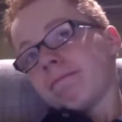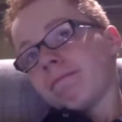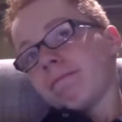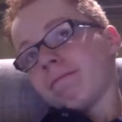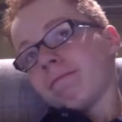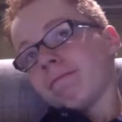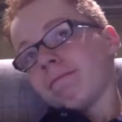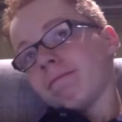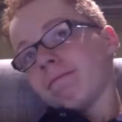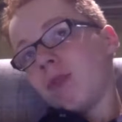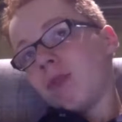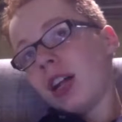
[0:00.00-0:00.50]

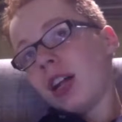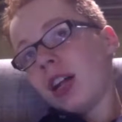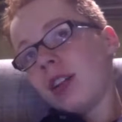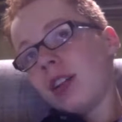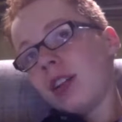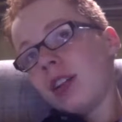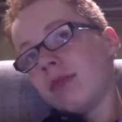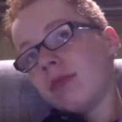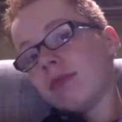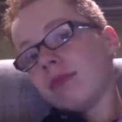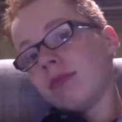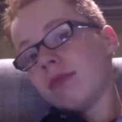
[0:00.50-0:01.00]

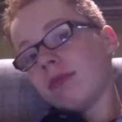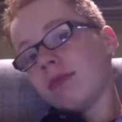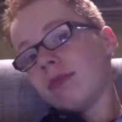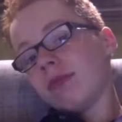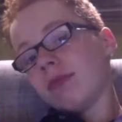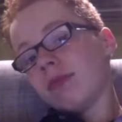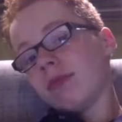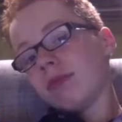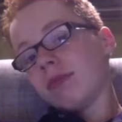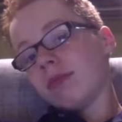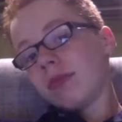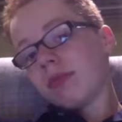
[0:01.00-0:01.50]
Well,
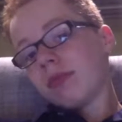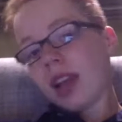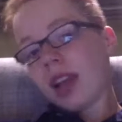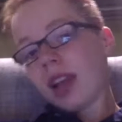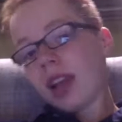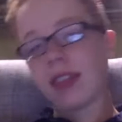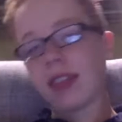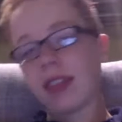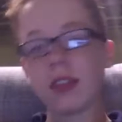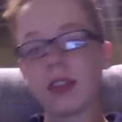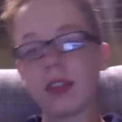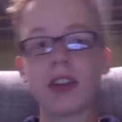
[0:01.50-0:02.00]
I
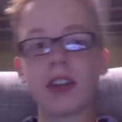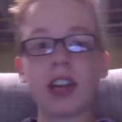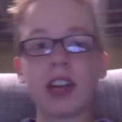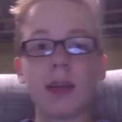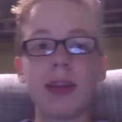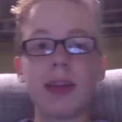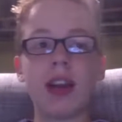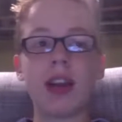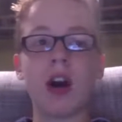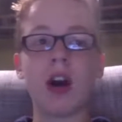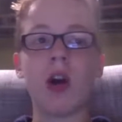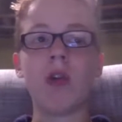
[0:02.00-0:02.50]
think they're going to
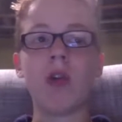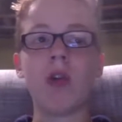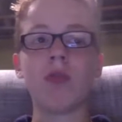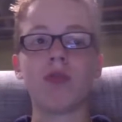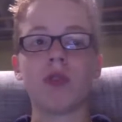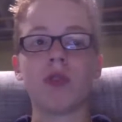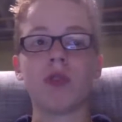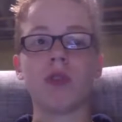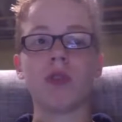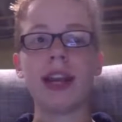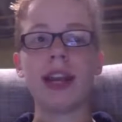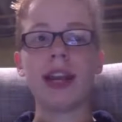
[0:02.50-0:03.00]
be all
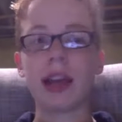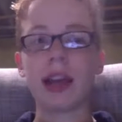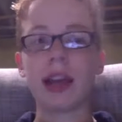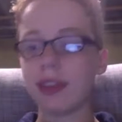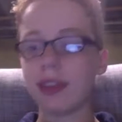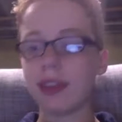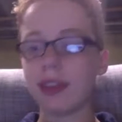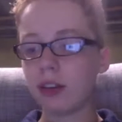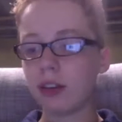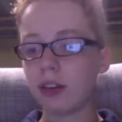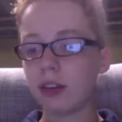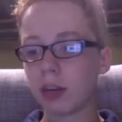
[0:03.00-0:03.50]
right. I think
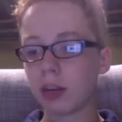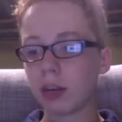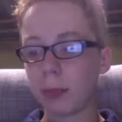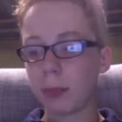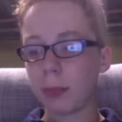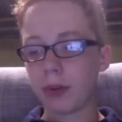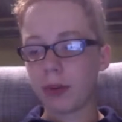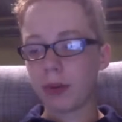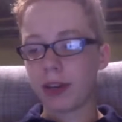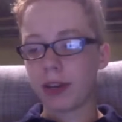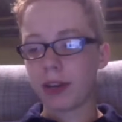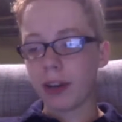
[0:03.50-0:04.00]
they're going to be
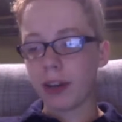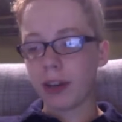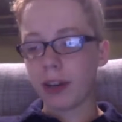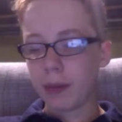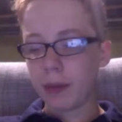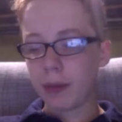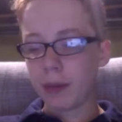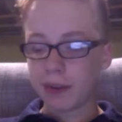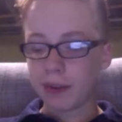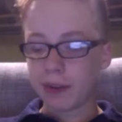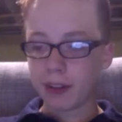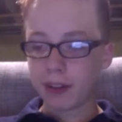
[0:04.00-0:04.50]
pretty good,
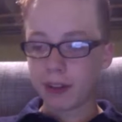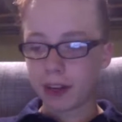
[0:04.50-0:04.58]
but